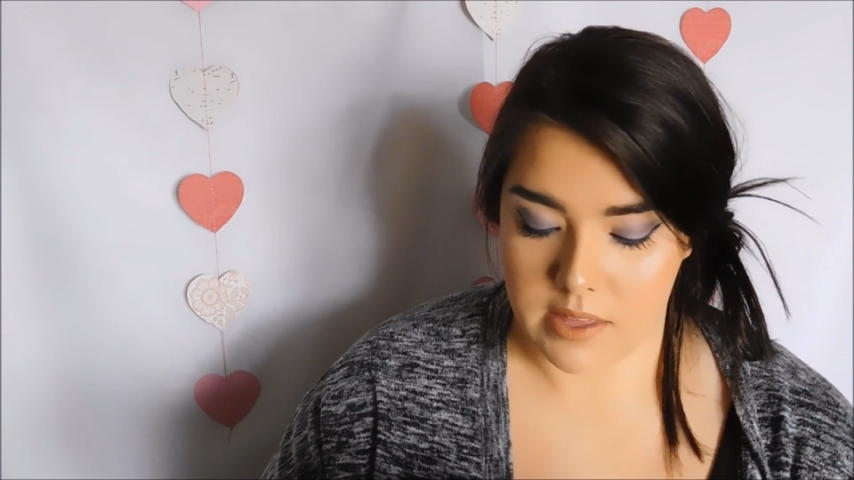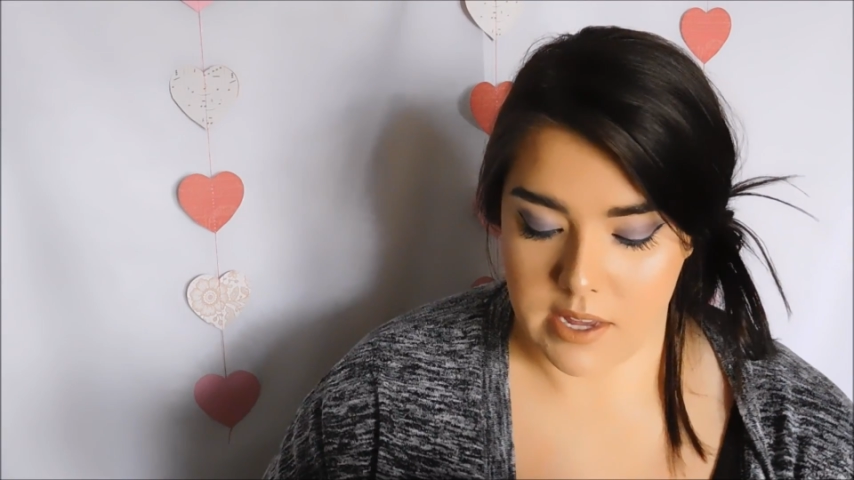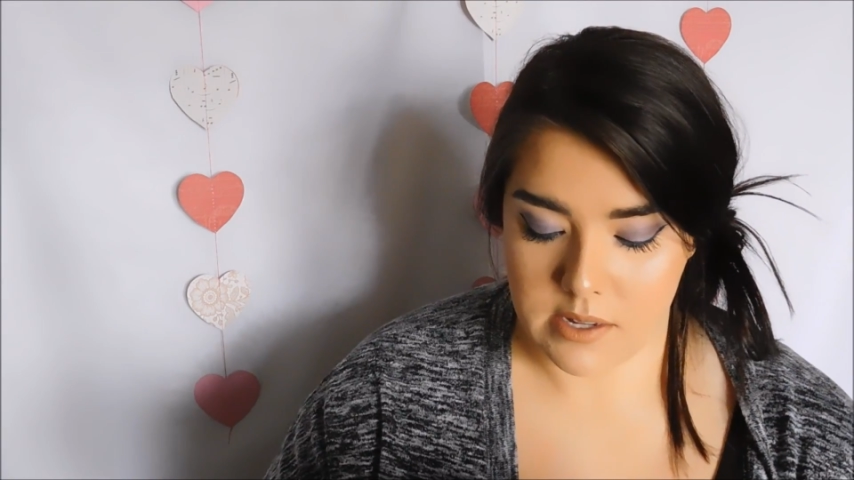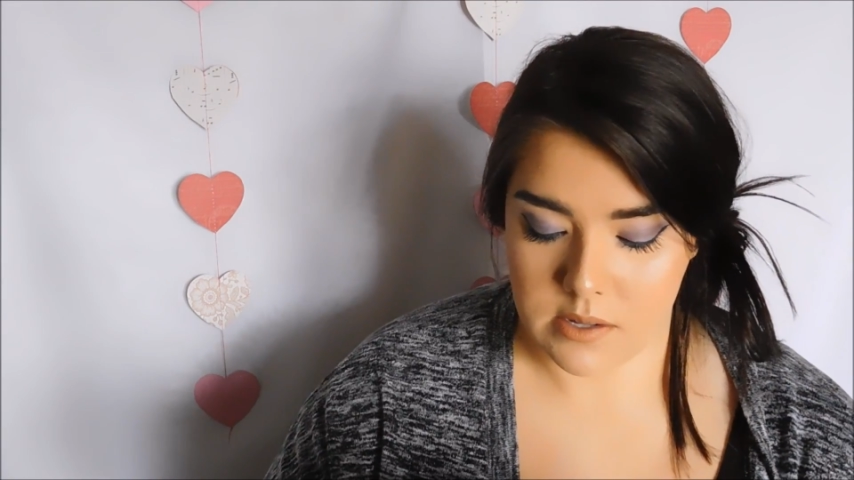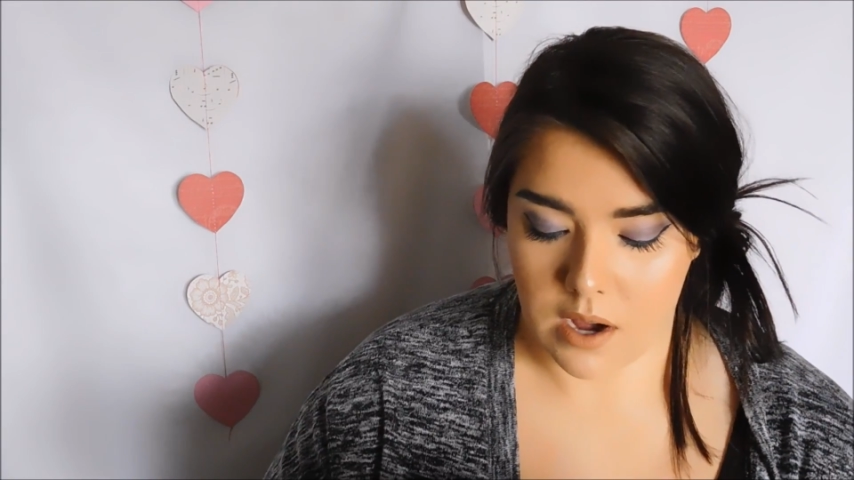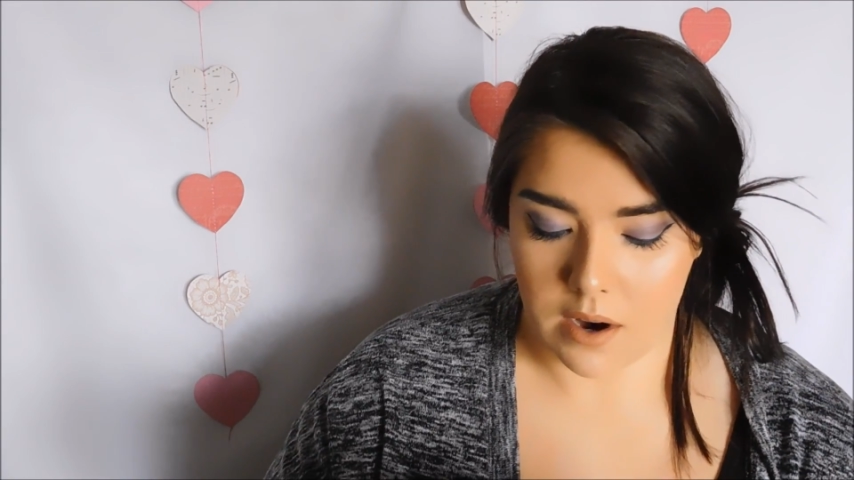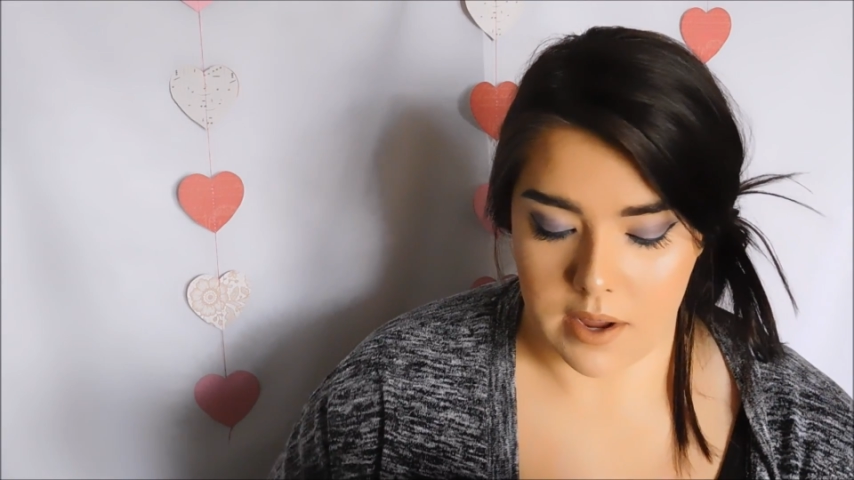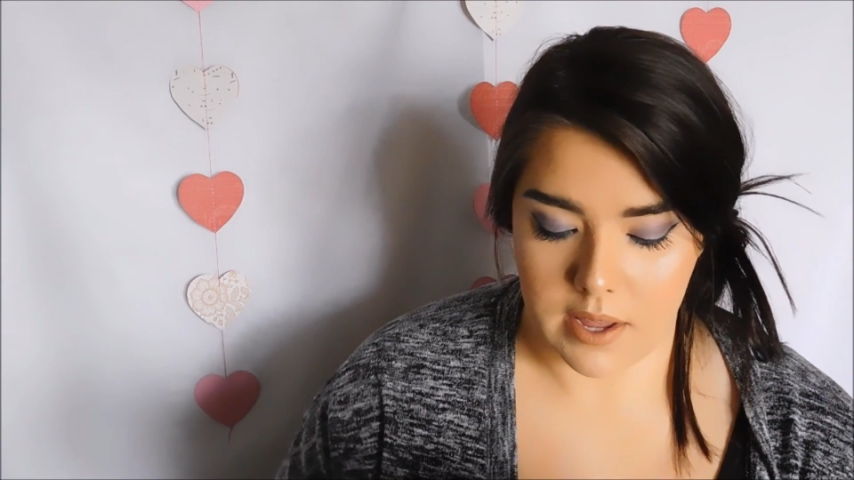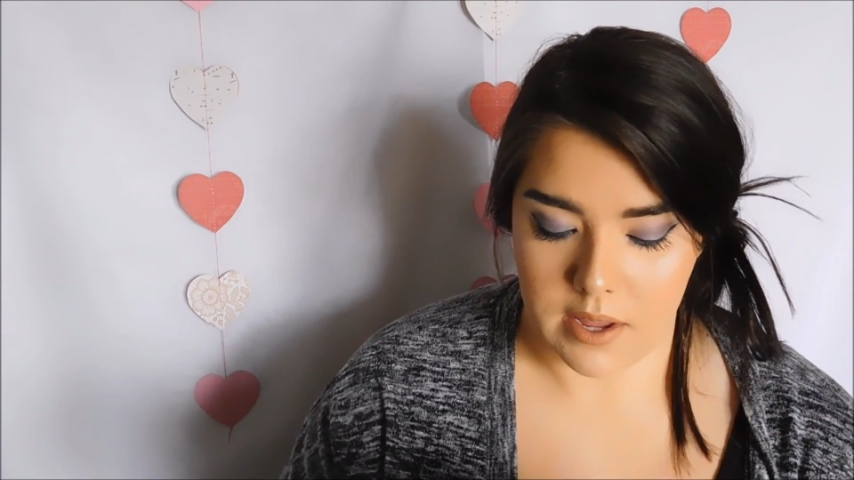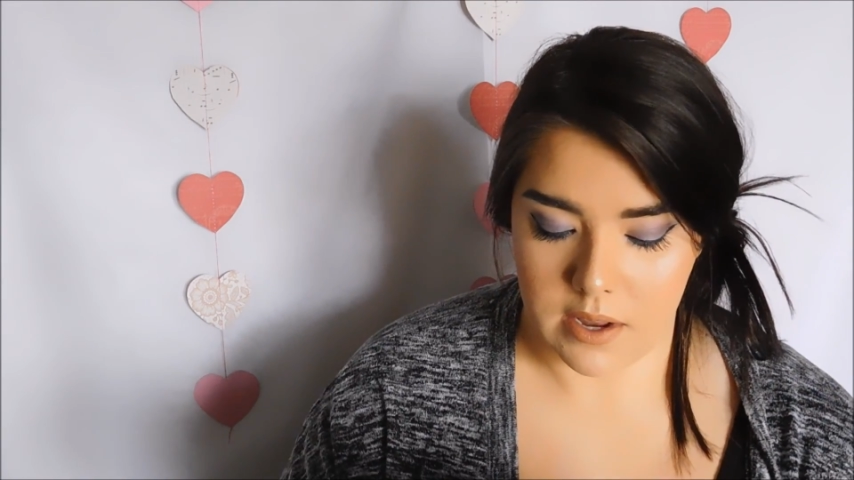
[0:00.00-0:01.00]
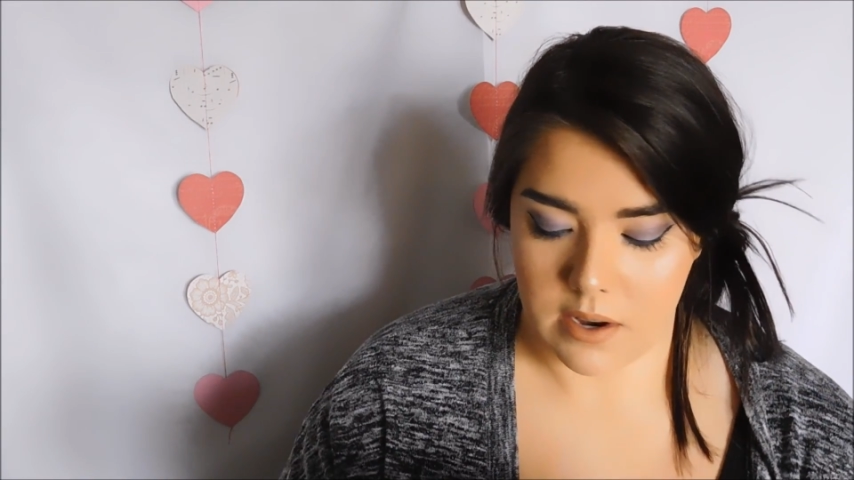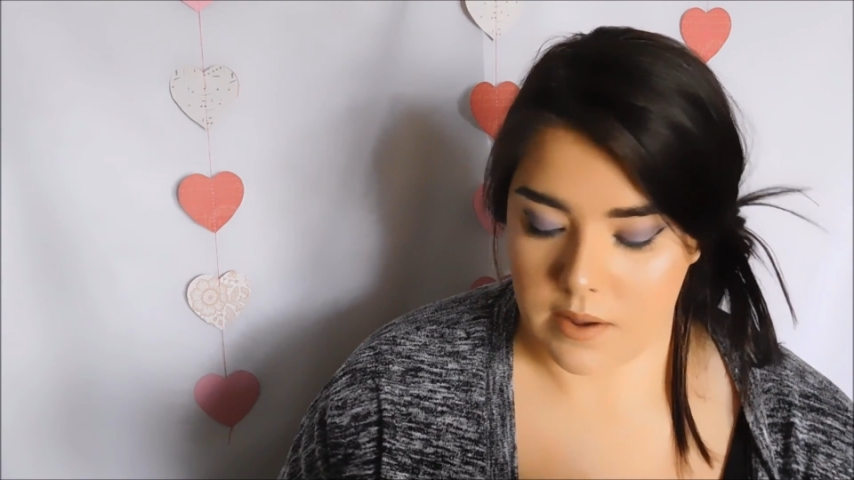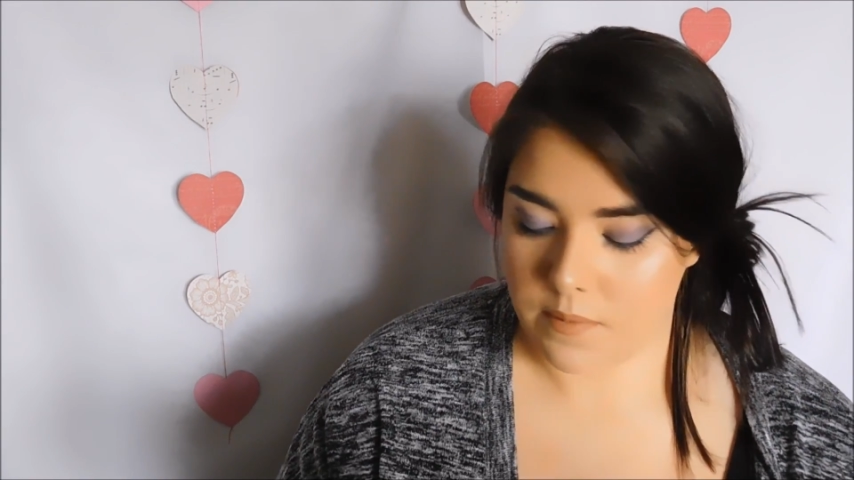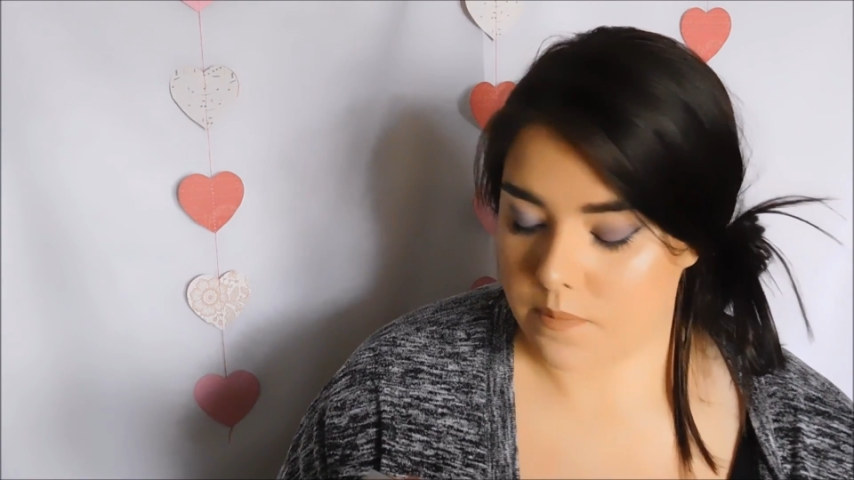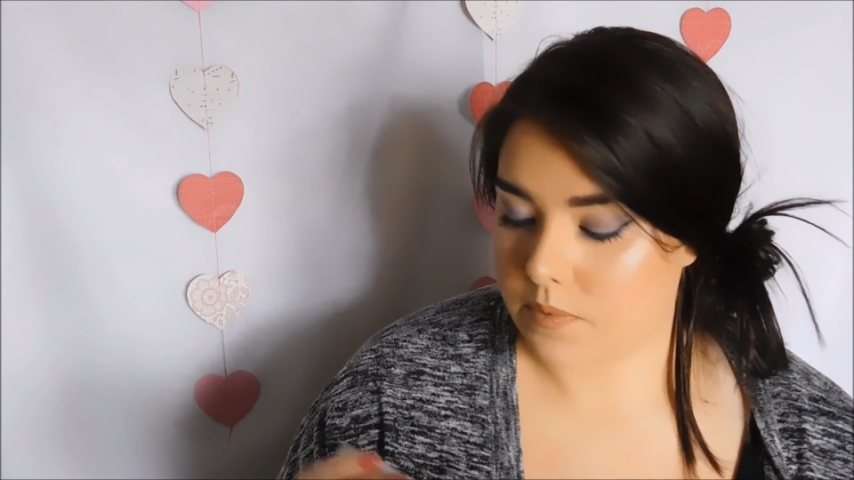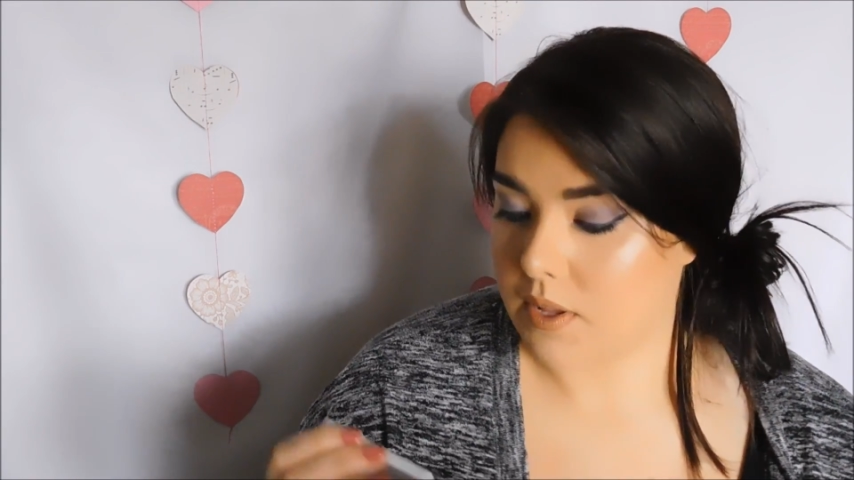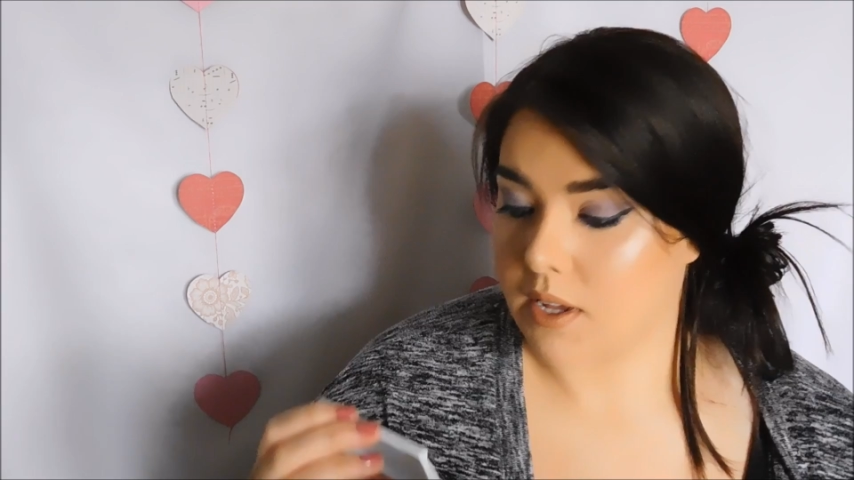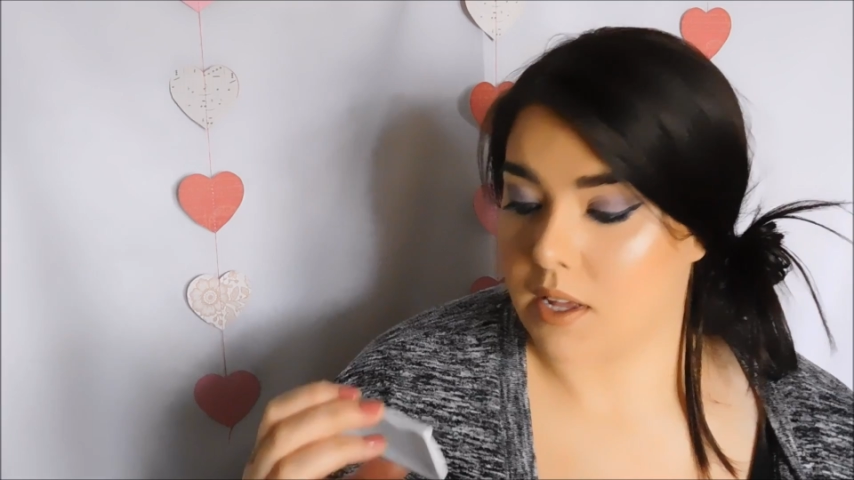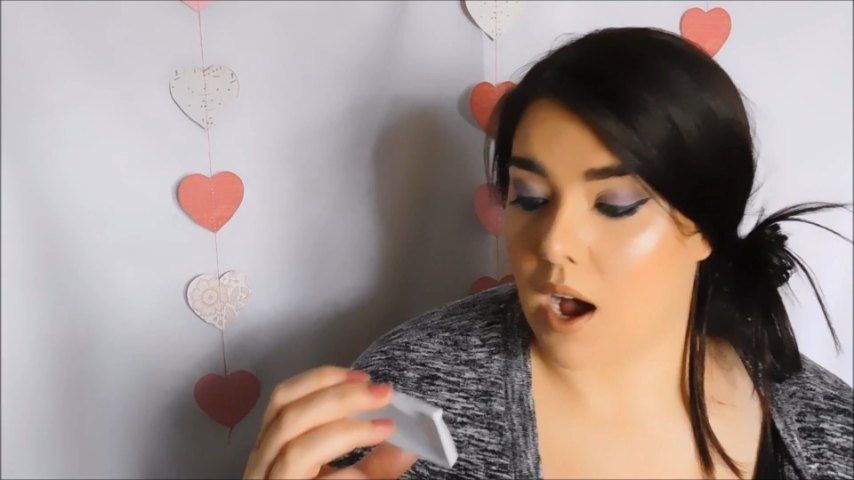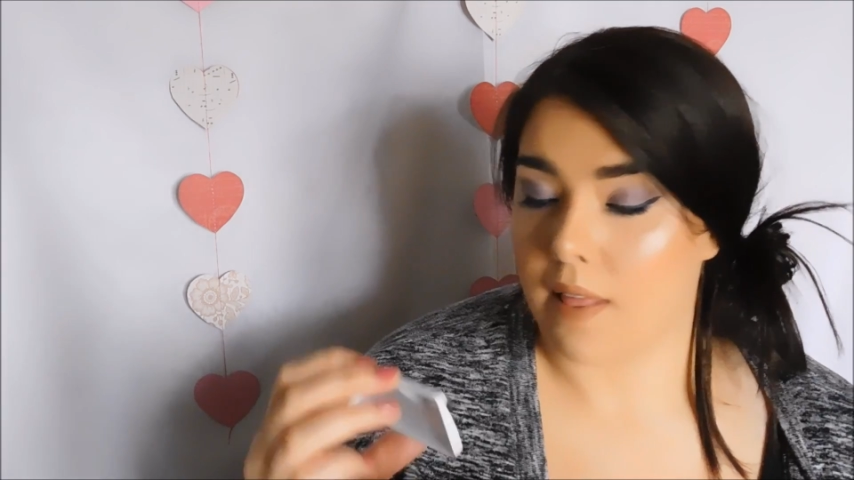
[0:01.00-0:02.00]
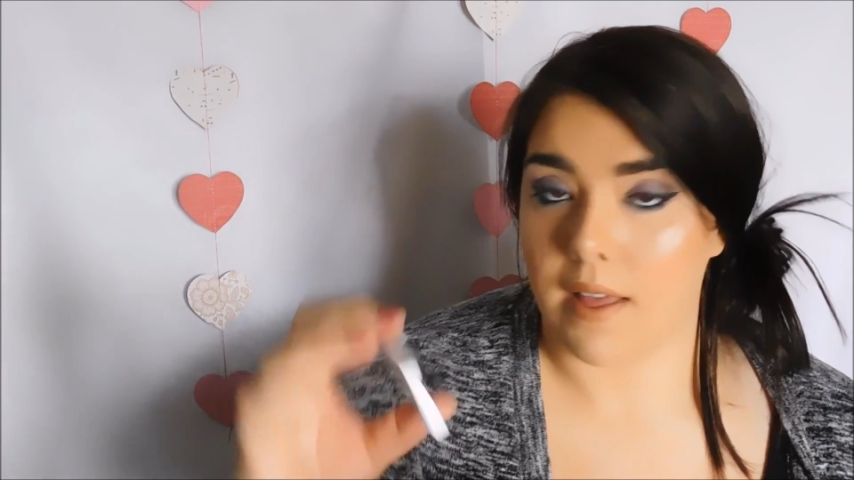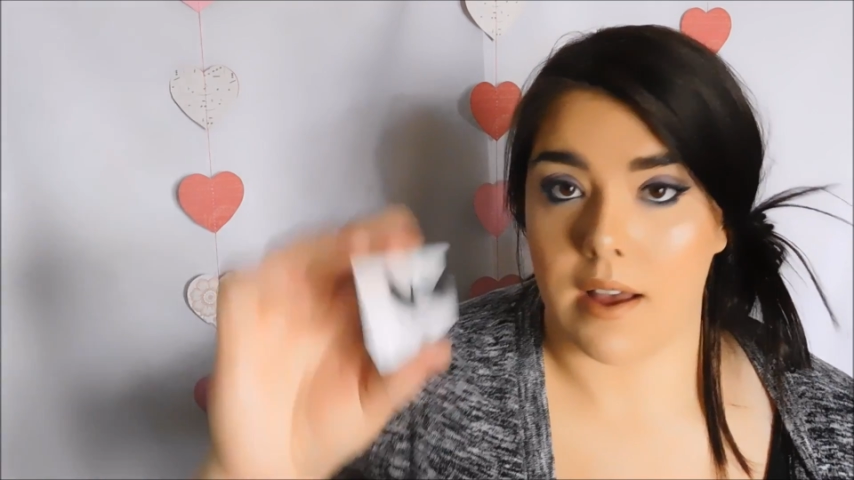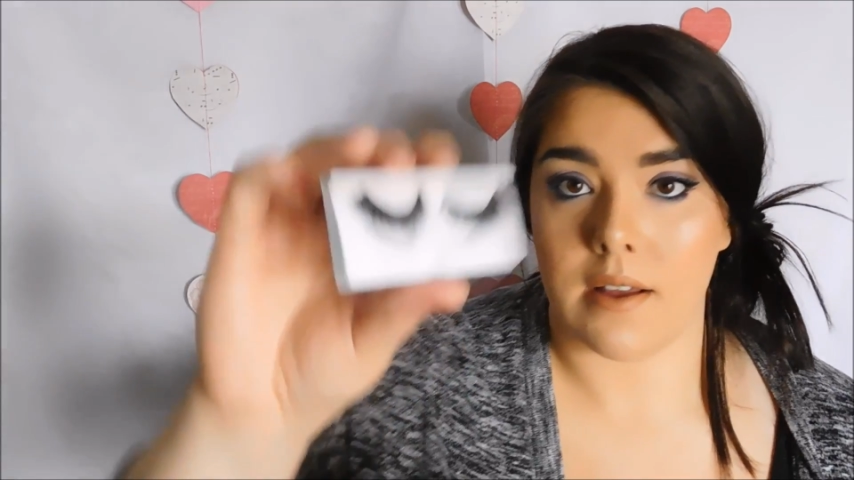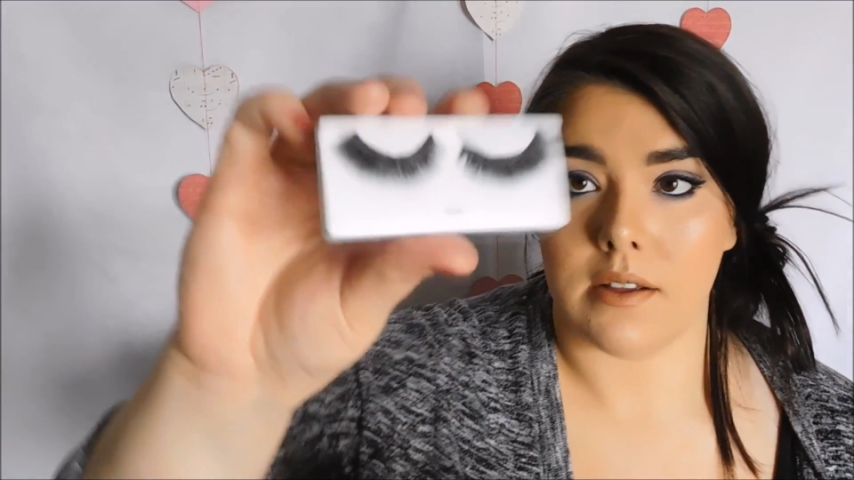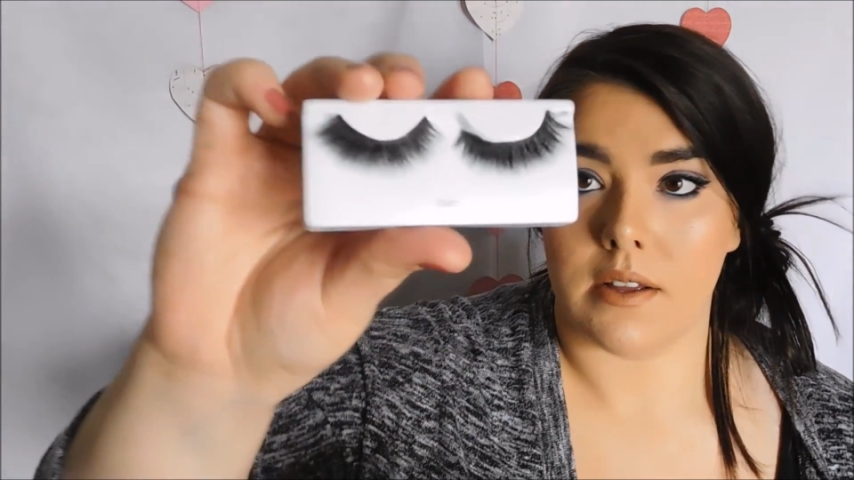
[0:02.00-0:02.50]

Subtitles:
These are in Gala,